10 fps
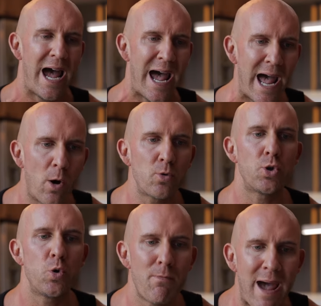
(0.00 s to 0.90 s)
how
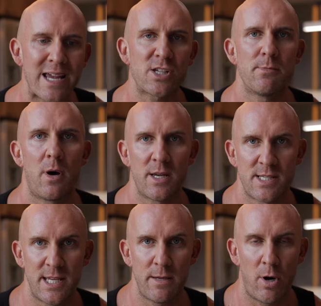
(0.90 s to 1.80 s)
to
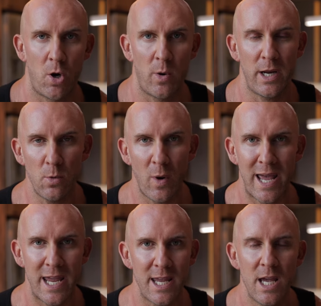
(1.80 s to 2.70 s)
maximize Dbol in a
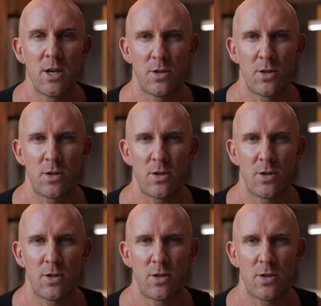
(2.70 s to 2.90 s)
way